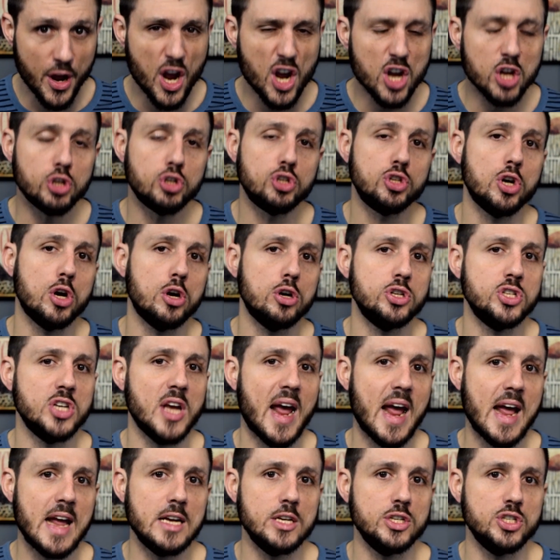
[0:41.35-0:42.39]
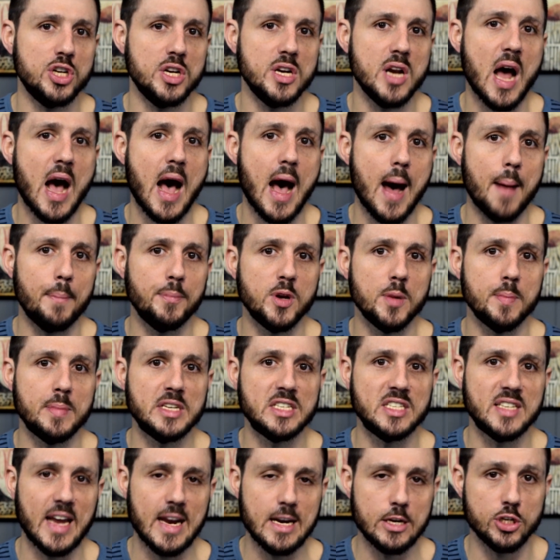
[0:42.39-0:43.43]
search engine
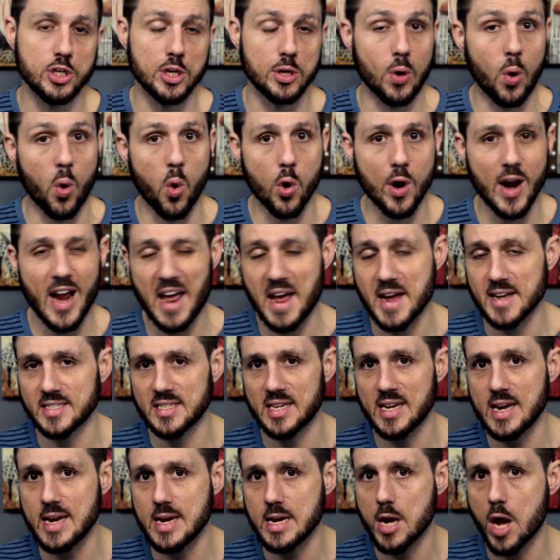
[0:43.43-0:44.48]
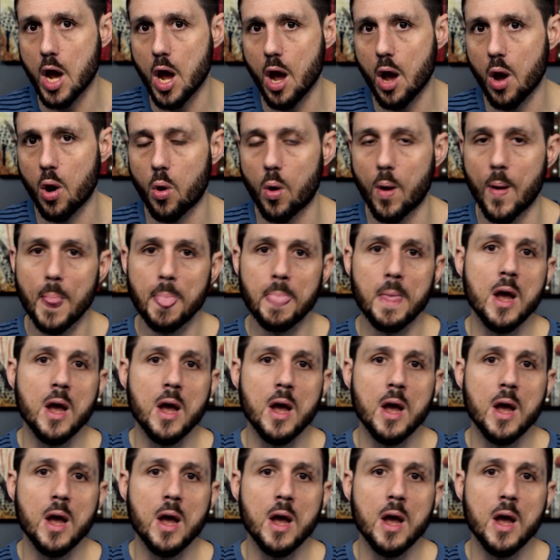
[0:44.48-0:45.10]
optimization, or SEO.